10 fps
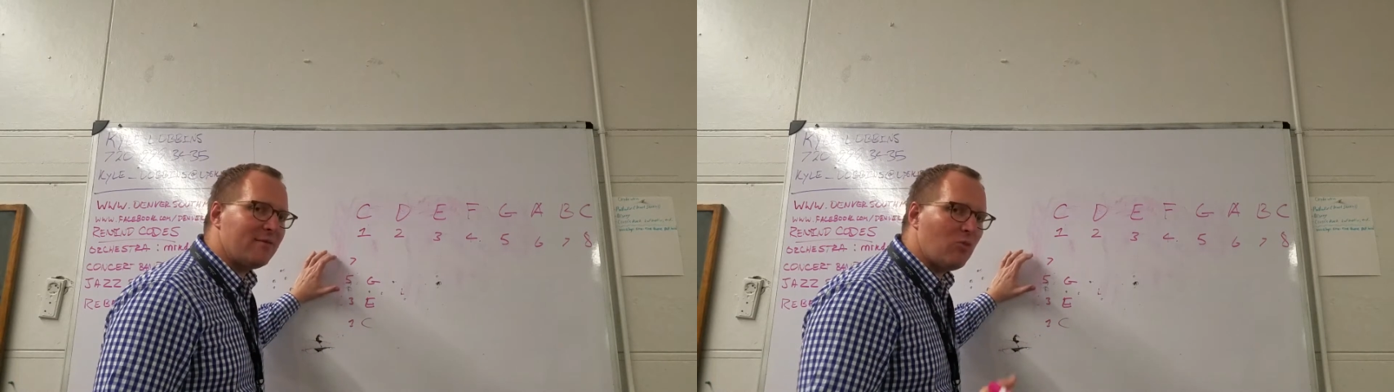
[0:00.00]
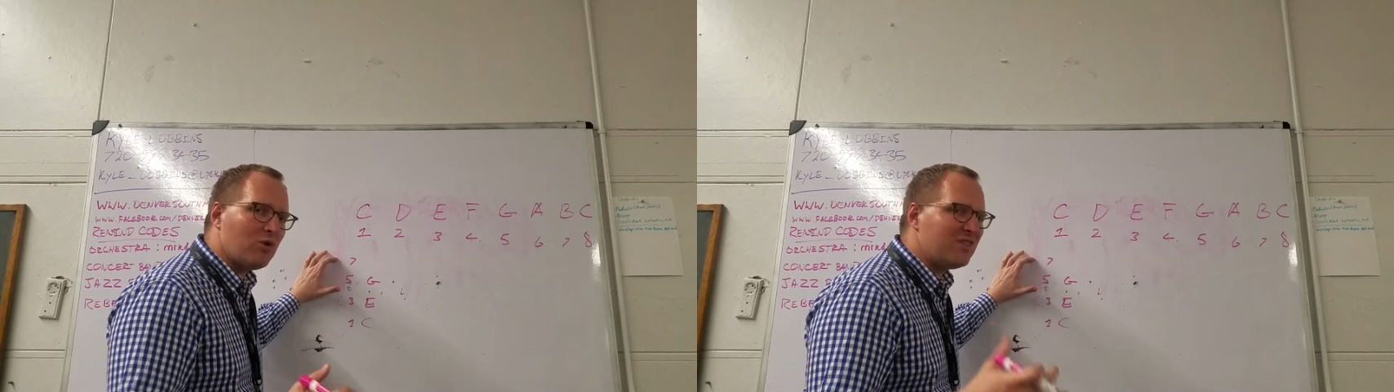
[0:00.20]

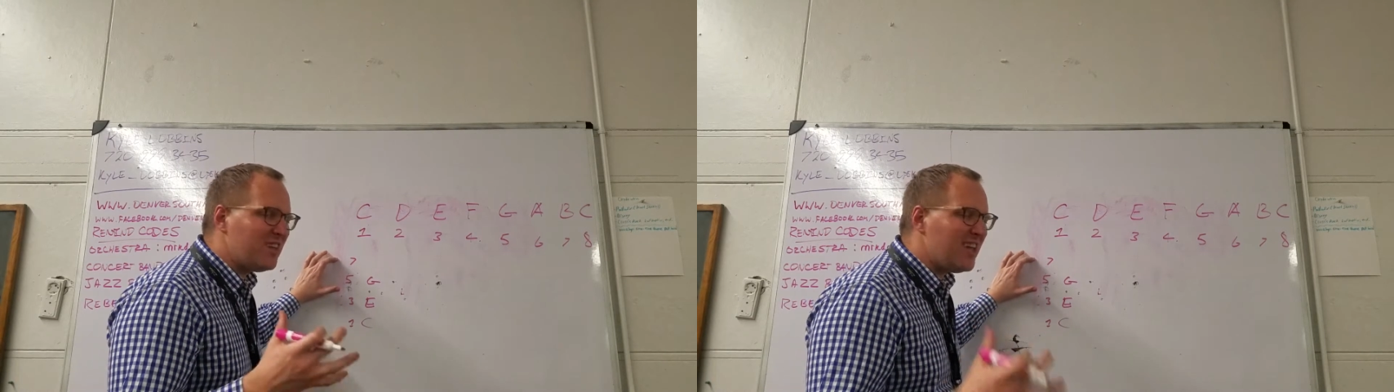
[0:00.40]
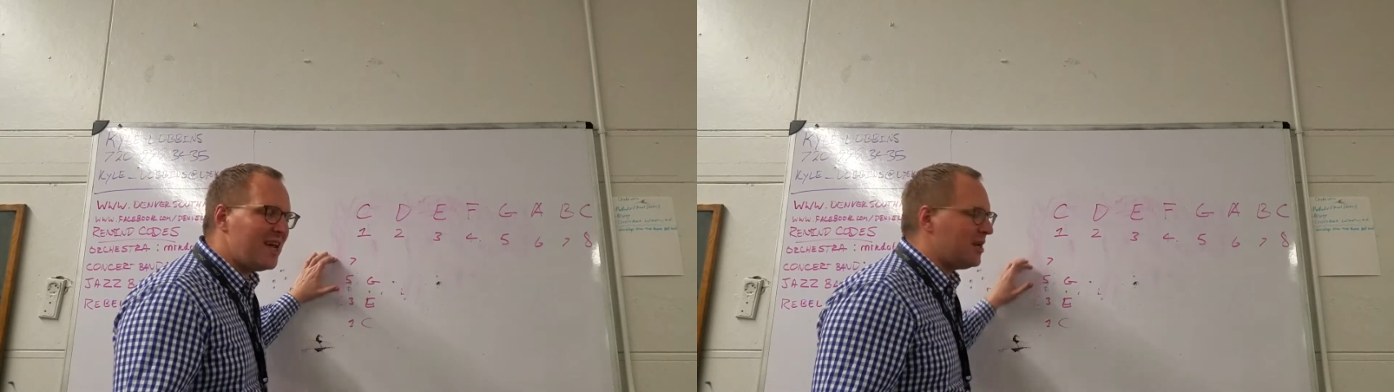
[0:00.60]
more than
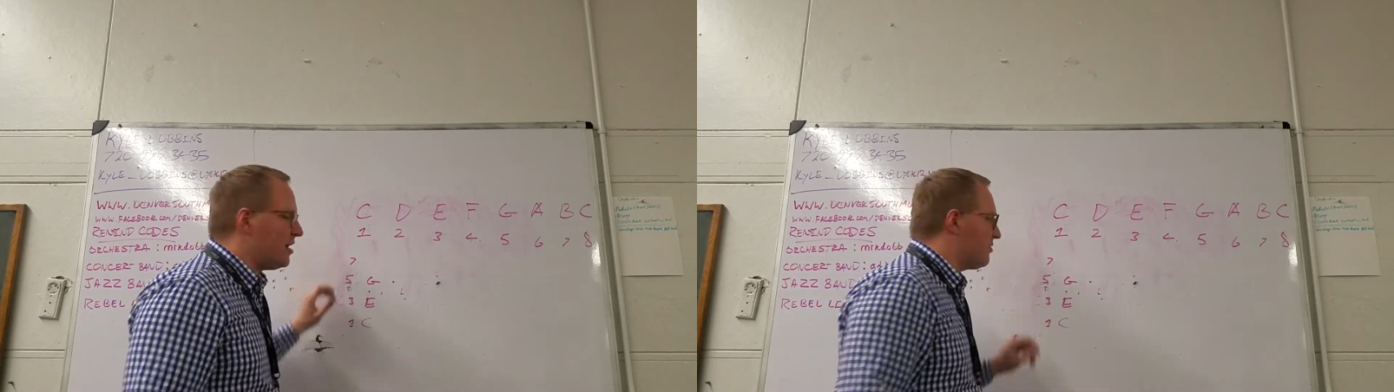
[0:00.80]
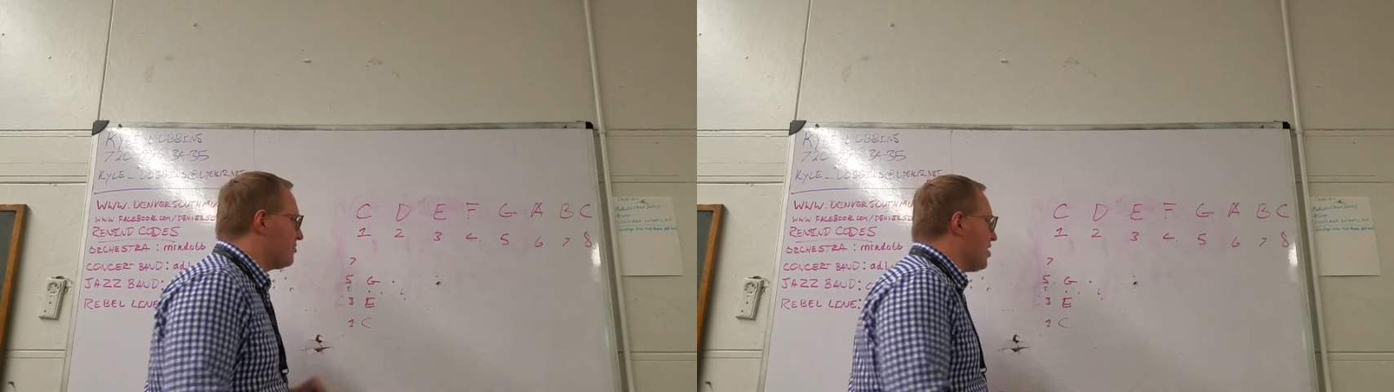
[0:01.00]
any
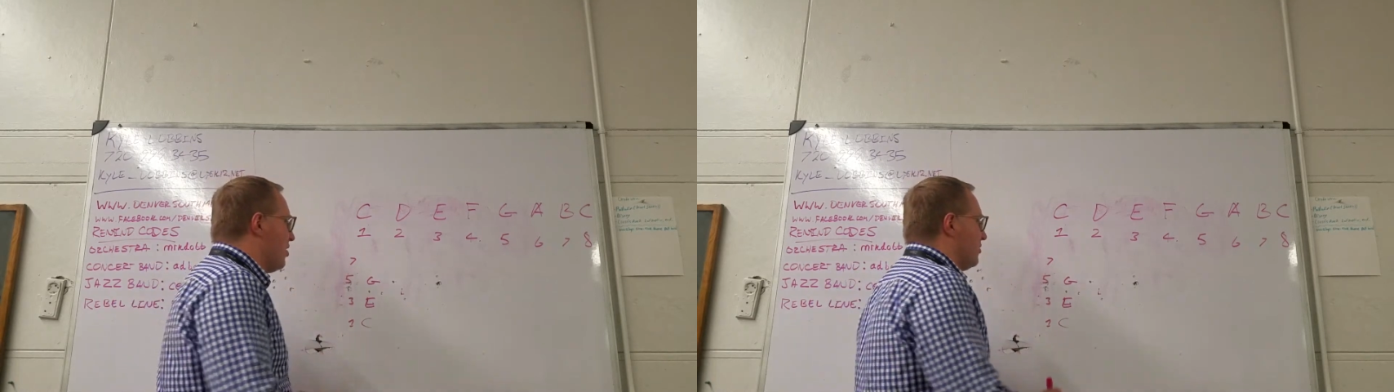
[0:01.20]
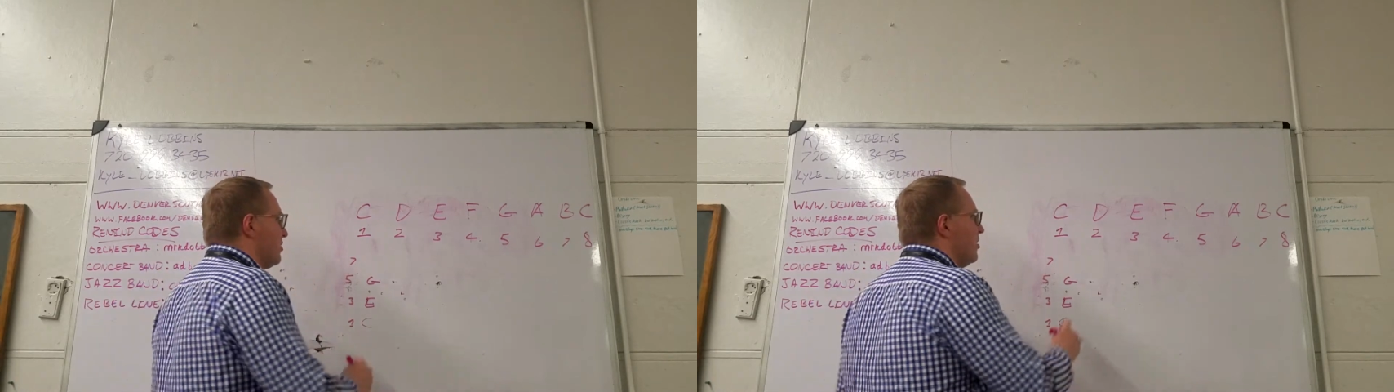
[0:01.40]
other
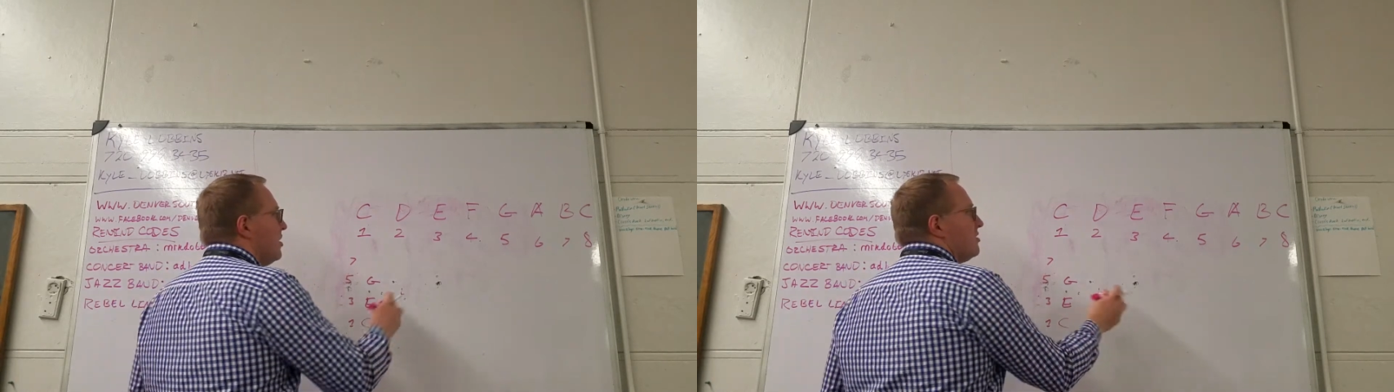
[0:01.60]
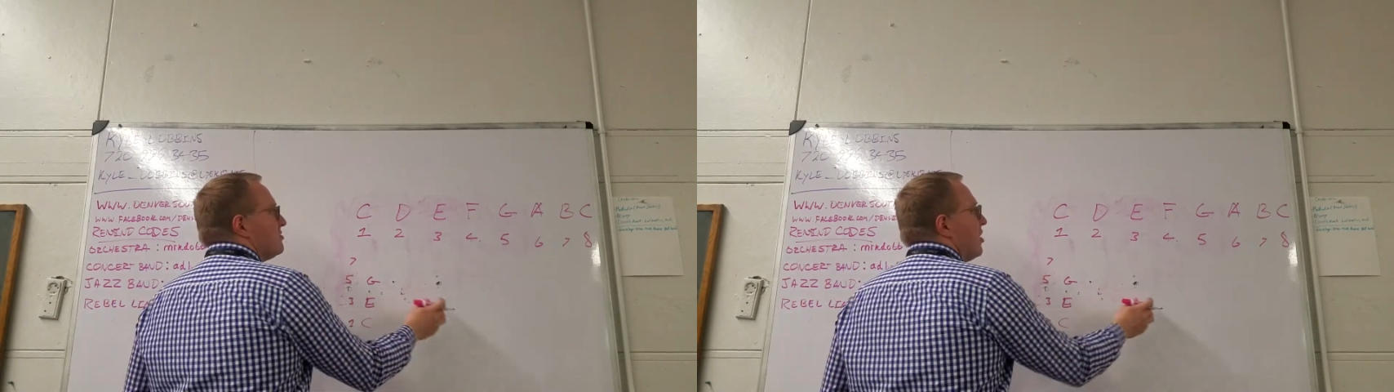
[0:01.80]
note.
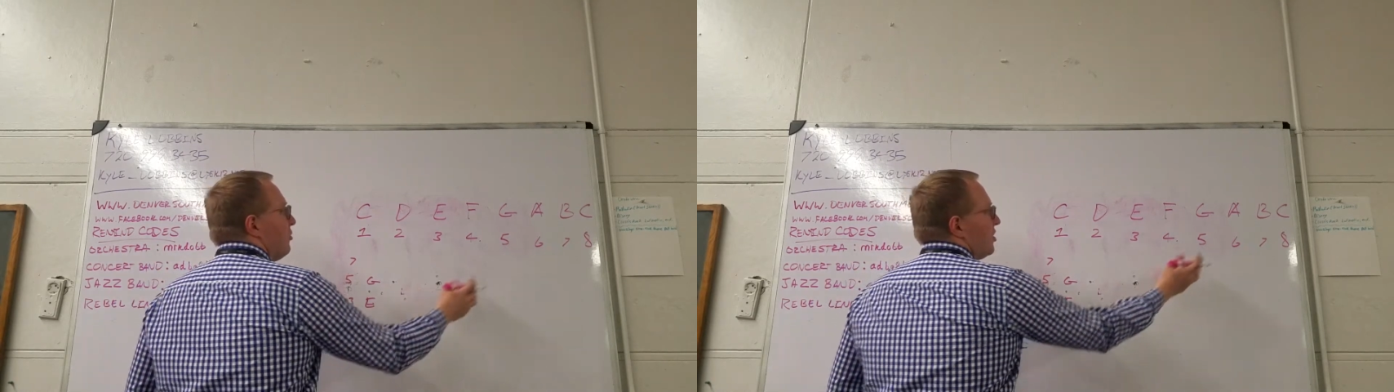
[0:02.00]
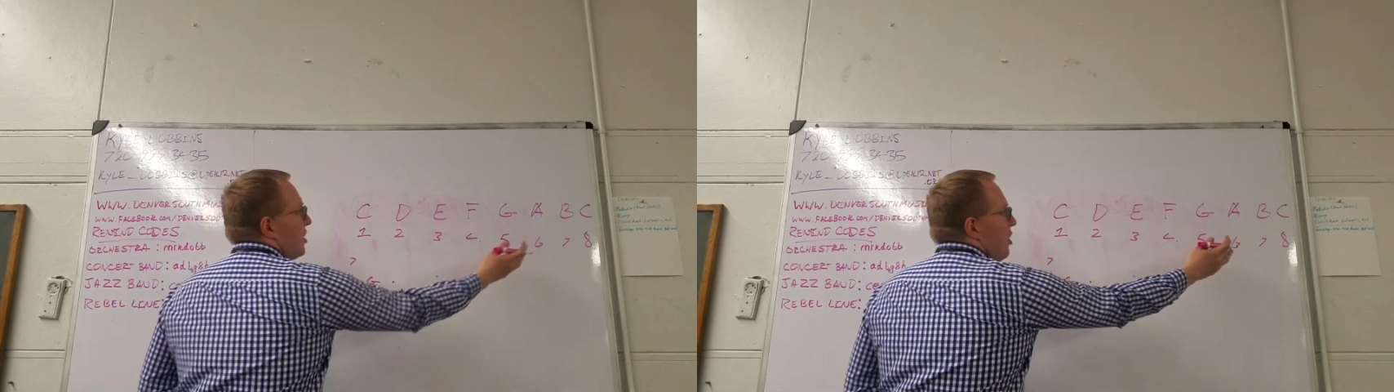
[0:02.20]
So
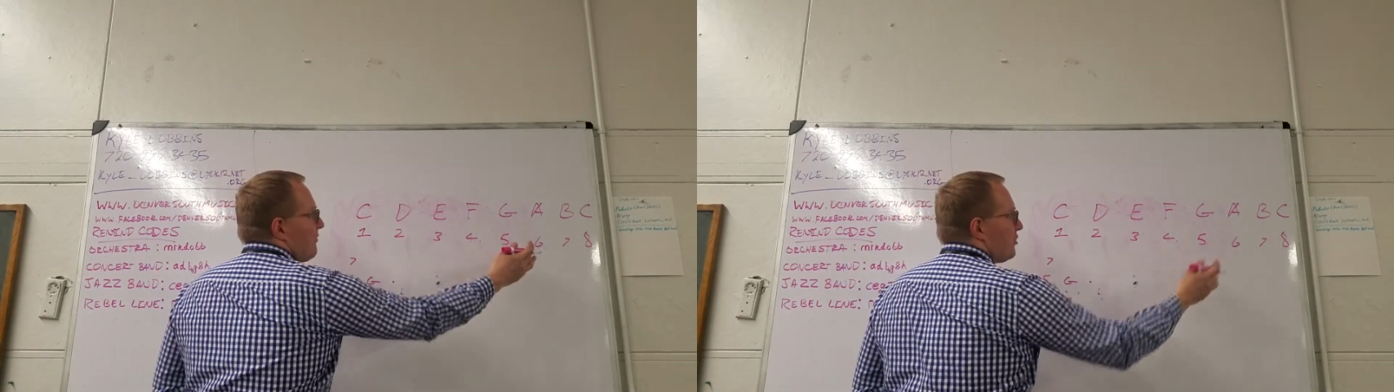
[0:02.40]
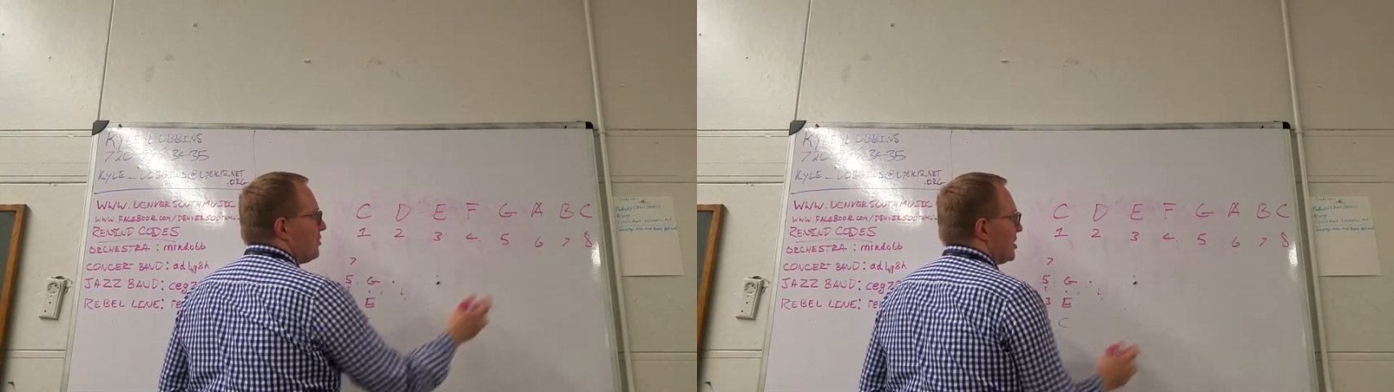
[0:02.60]
we go
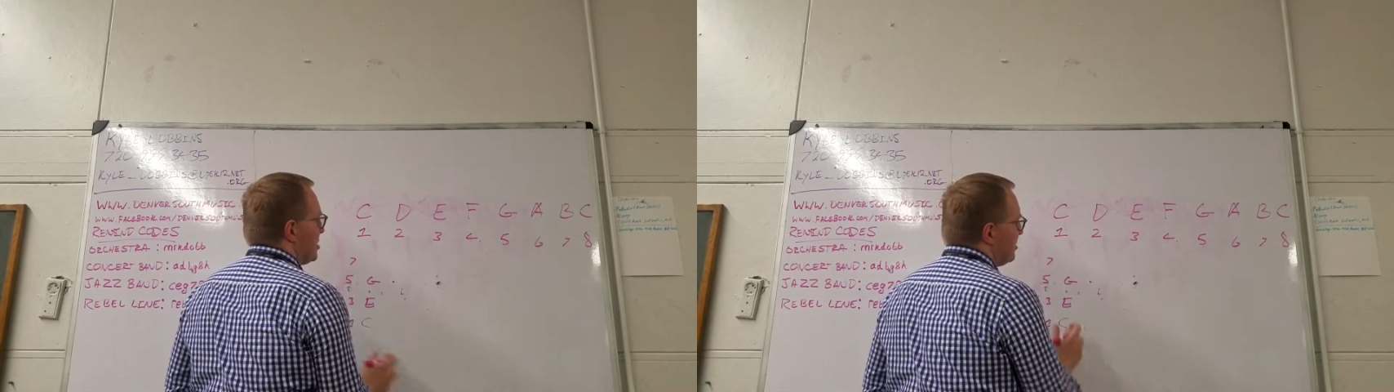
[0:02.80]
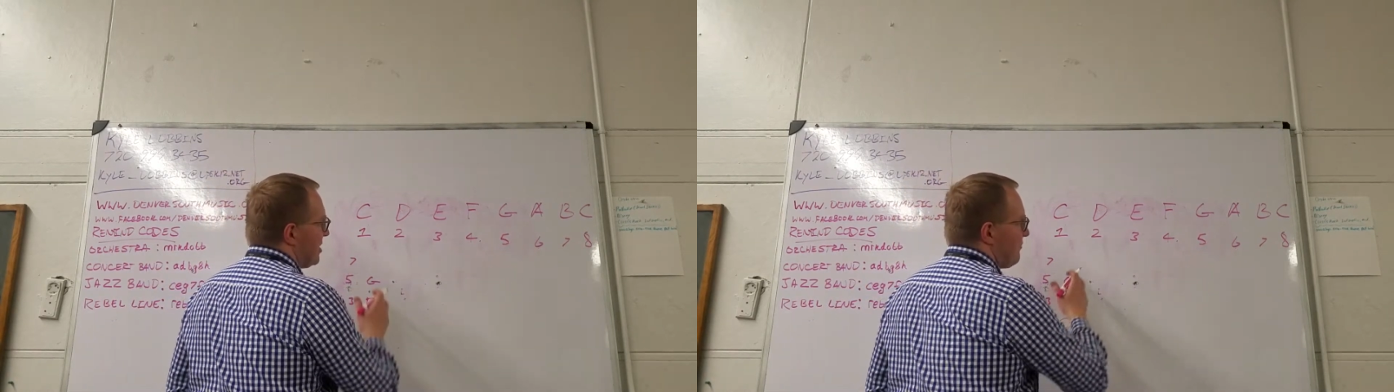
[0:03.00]
over and we get
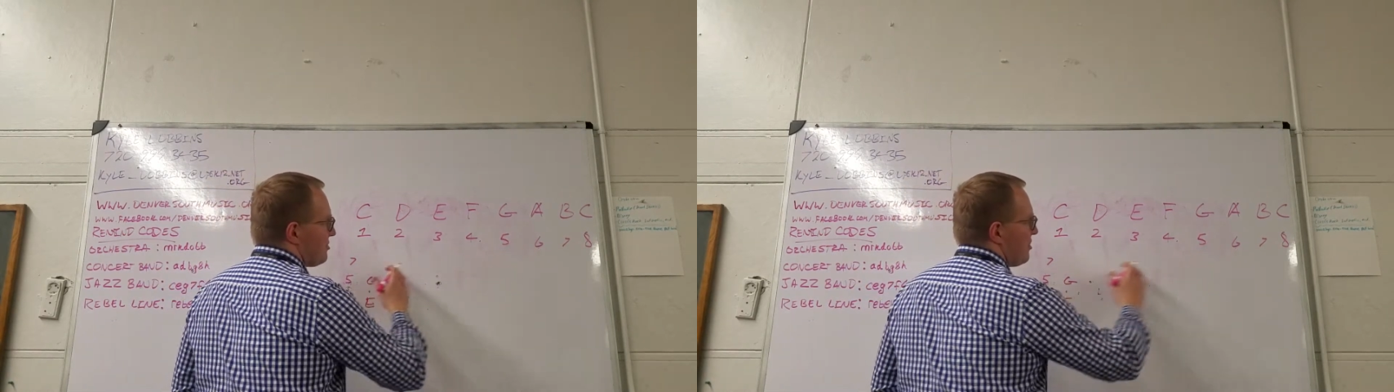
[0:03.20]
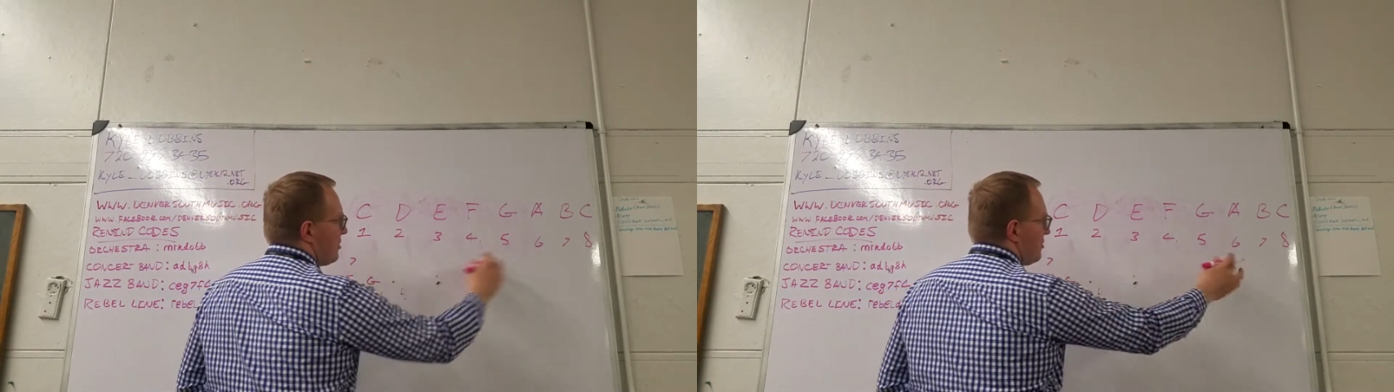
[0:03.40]
the 7th note of